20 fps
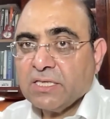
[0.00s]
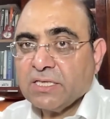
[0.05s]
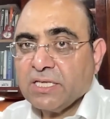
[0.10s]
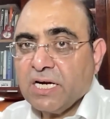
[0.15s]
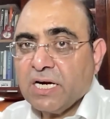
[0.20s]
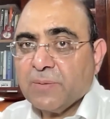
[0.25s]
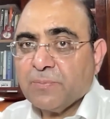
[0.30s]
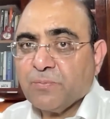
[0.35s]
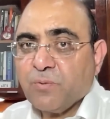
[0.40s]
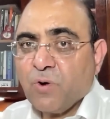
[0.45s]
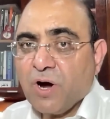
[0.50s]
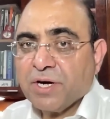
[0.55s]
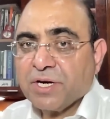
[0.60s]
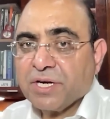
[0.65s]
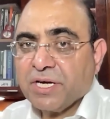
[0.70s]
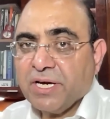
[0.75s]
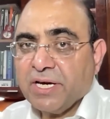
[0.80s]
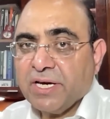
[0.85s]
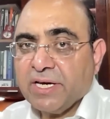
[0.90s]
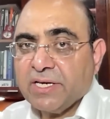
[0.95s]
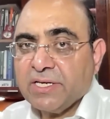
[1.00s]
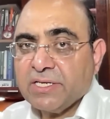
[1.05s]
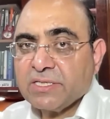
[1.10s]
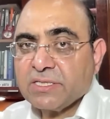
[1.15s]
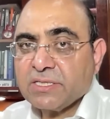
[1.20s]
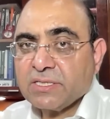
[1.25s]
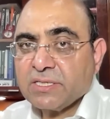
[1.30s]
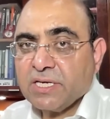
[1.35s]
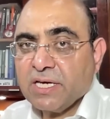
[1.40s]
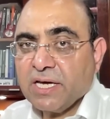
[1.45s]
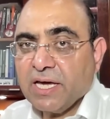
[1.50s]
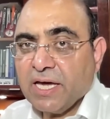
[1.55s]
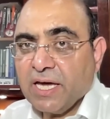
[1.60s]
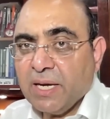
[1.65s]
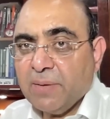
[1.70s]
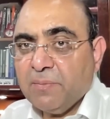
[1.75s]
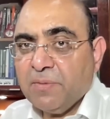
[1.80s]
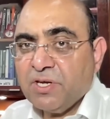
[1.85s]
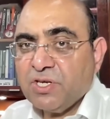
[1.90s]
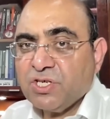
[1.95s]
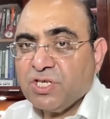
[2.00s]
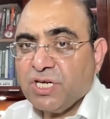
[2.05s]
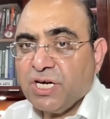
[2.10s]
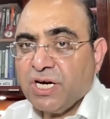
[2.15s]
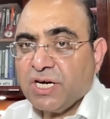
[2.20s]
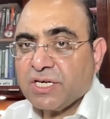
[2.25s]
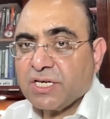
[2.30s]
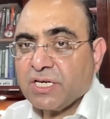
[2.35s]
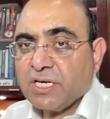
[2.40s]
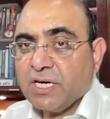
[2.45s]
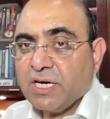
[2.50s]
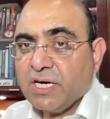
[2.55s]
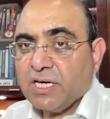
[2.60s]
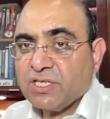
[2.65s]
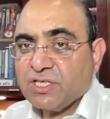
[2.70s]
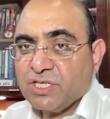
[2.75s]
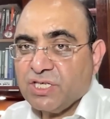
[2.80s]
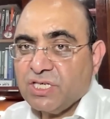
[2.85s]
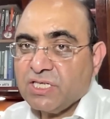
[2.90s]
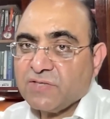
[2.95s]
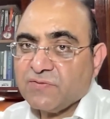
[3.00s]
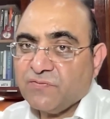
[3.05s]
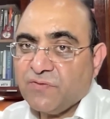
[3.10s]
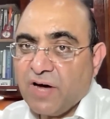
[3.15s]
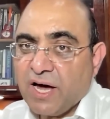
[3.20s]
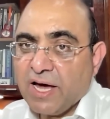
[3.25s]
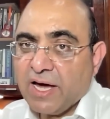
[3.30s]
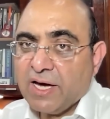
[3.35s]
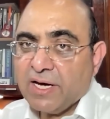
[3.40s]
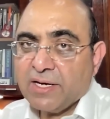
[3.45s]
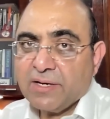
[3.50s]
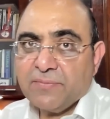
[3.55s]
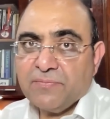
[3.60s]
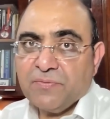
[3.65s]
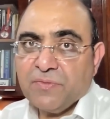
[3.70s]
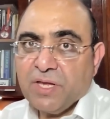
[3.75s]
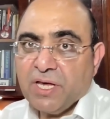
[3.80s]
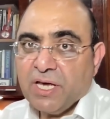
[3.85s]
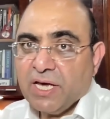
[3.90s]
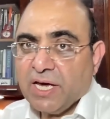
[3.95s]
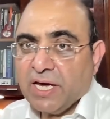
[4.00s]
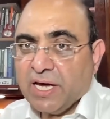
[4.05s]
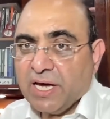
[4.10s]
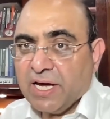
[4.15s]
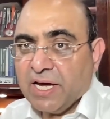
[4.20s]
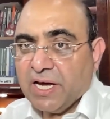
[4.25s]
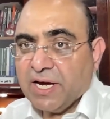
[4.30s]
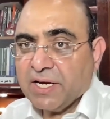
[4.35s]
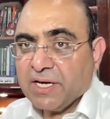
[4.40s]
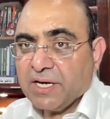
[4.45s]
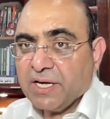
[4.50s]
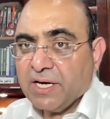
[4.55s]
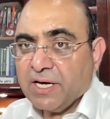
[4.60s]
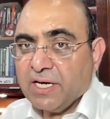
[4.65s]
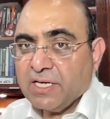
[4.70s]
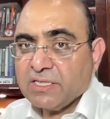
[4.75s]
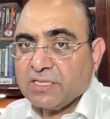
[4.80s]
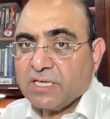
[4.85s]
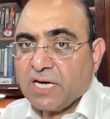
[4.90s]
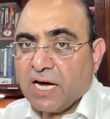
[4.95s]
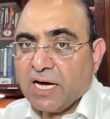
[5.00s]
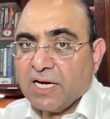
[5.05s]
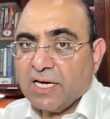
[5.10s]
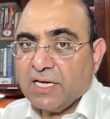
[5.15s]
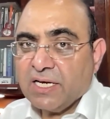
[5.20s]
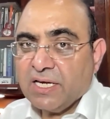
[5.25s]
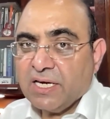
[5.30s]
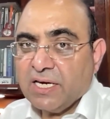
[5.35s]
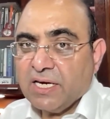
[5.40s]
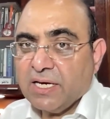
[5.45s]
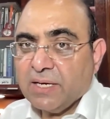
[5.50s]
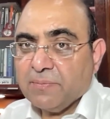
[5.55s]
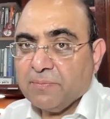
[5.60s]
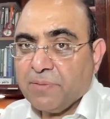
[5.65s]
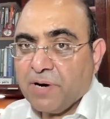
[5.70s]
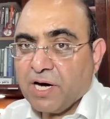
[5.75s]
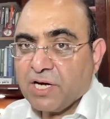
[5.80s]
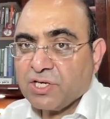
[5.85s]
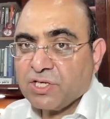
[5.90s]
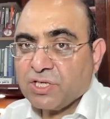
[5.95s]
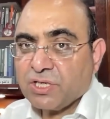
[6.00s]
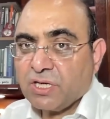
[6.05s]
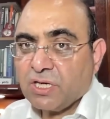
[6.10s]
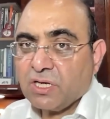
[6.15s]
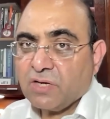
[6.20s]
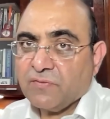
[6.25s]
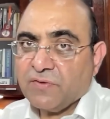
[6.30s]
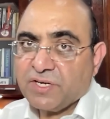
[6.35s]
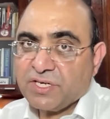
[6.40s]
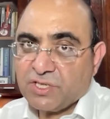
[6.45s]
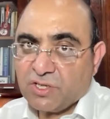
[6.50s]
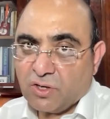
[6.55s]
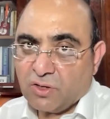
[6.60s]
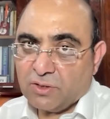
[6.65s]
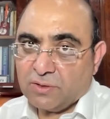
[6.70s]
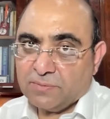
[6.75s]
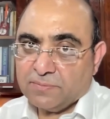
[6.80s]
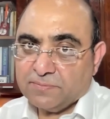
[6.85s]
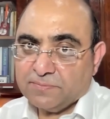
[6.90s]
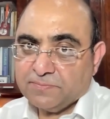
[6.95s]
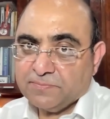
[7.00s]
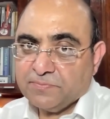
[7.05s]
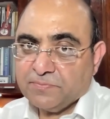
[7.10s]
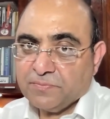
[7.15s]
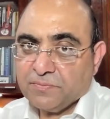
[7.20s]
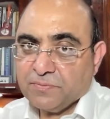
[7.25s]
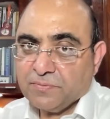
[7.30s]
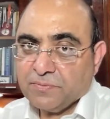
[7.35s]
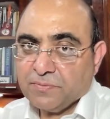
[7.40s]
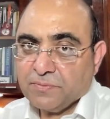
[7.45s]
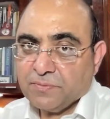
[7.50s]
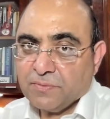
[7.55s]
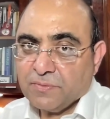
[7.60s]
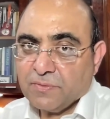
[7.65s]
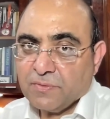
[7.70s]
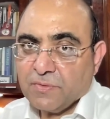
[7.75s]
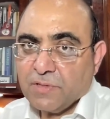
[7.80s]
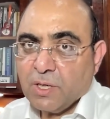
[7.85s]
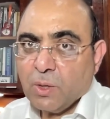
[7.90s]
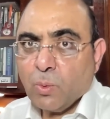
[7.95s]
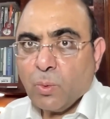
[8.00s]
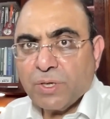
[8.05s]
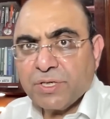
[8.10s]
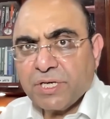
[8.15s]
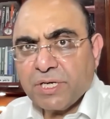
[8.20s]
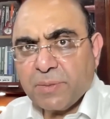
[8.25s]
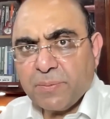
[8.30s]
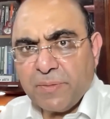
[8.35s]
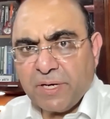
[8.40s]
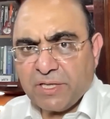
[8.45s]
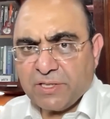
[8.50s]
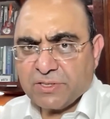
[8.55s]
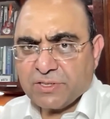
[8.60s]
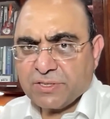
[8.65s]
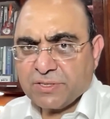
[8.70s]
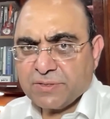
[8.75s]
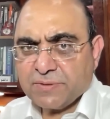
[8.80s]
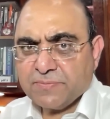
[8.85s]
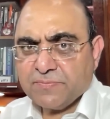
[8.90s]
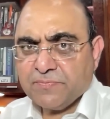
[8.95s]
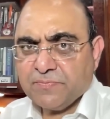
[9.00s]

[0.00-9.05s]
third point is immediate ceasefire and Israeli partial withdrawal. What it means?